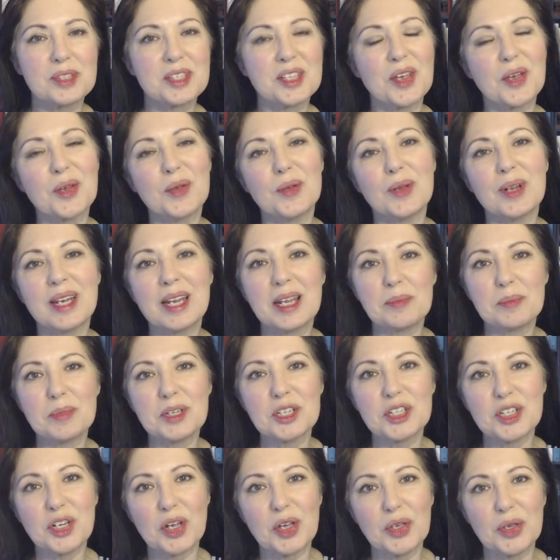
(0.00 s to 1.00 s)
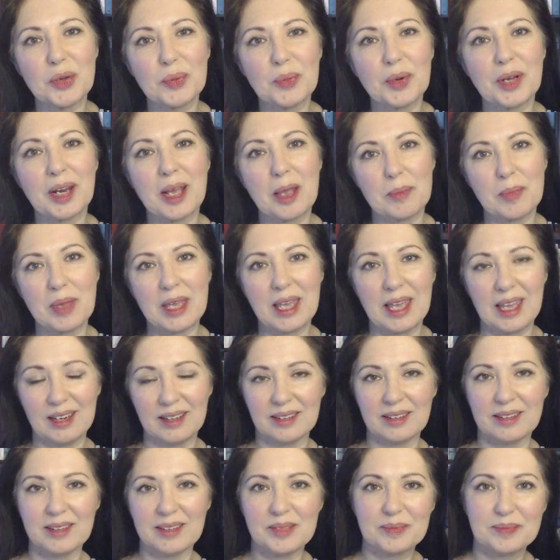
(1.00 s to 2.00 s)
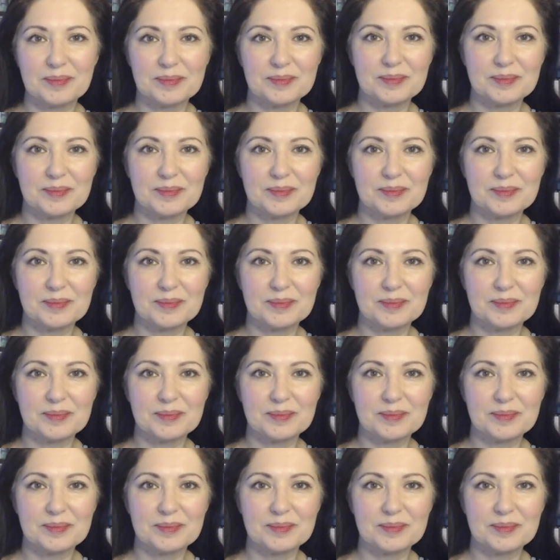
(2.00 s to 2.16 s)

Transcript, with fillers: So let me show you what I mean.